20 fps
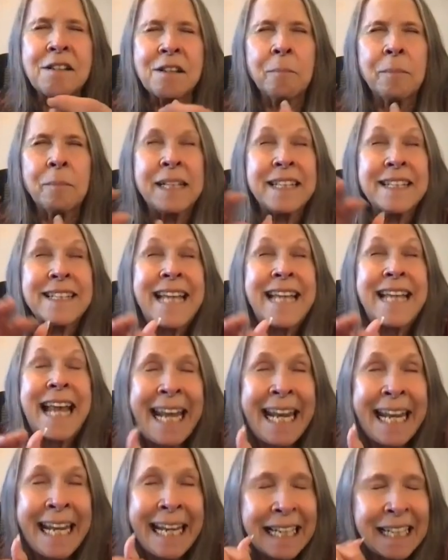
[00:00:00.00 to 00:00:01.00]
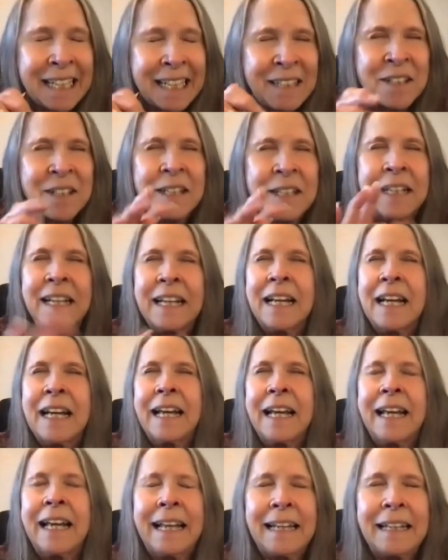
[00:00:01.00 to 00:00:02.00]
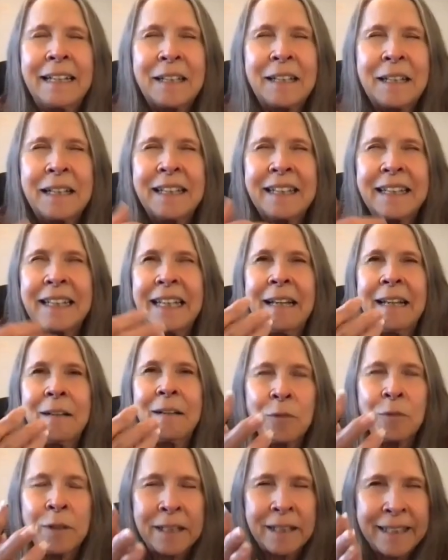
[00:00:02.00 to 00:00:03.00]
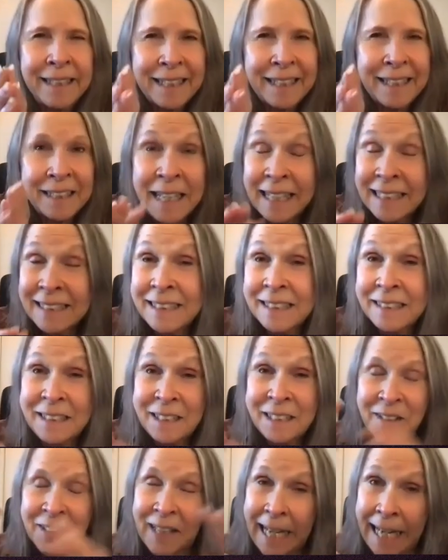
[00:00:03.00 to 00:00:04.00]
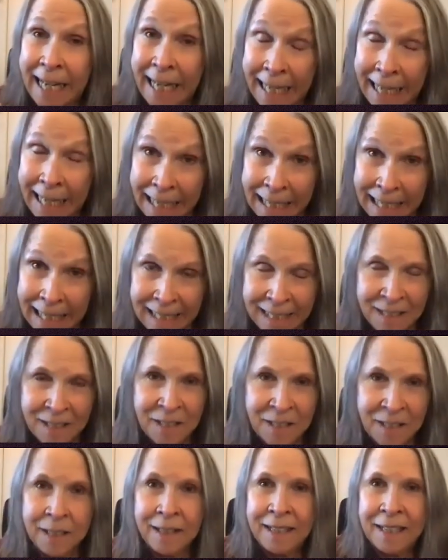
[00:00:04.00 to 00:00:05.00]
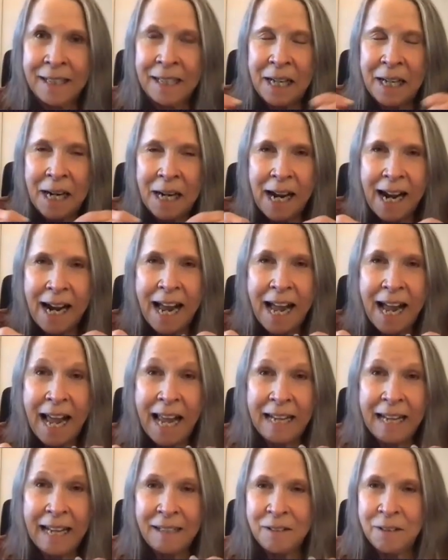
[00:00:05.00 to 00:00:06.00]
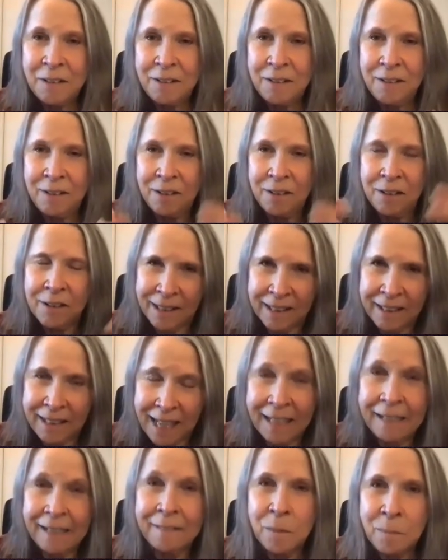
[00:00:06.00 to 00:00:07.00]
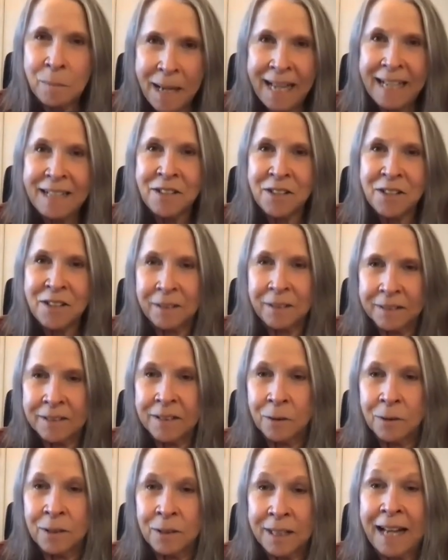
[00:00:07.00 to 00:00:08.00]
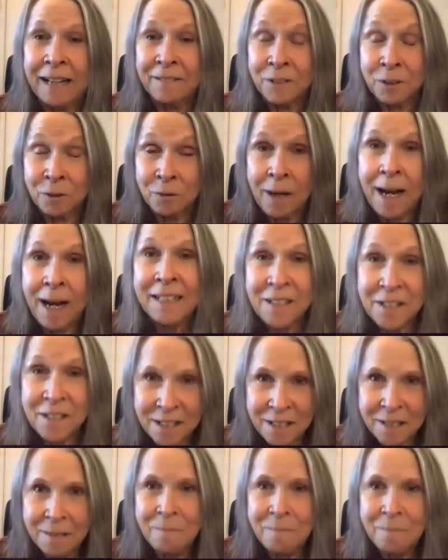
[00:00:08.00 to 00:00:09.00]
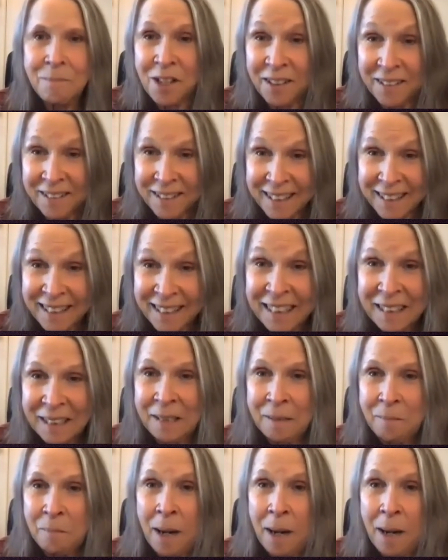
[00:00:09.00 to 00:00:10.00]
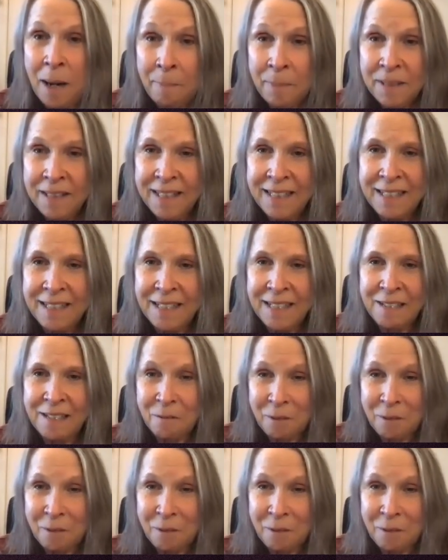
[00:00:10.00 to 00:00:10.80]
somebody's hand and get really connected to their hand and you, can kind of imagine you know a lot of eroticism starting to come up in these